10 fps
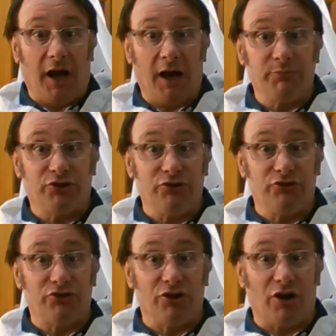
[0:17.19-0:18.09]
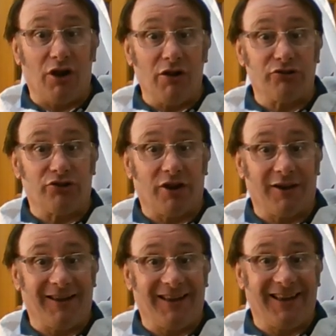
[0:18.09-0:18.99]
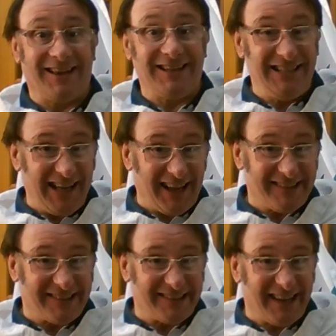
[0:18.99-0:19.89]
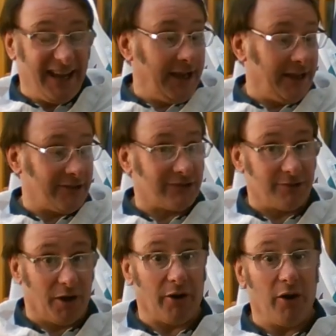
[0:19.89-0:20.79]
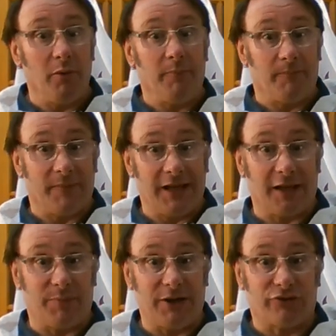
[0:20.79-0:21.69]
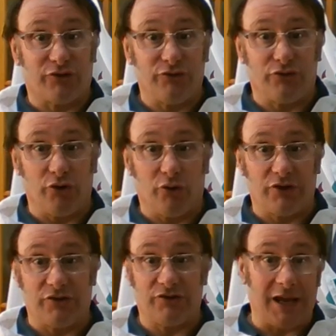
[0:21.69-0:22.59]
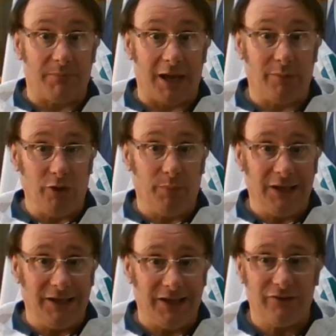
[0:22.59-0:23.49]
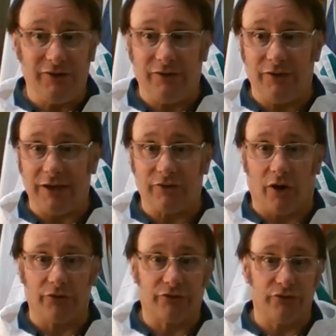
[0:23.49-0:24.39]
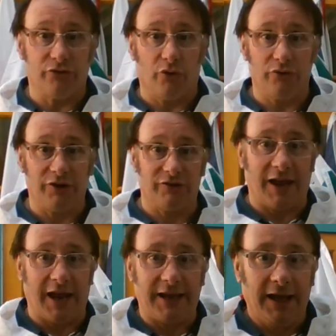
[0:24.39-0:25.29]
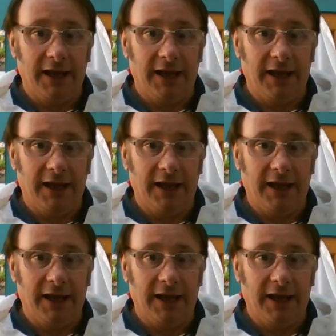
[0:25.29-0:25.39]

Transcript: I'm St. George? Yes. Tomorrow, it'll be St. George's Day. Maybe you'll be listening to this on St. George's Day.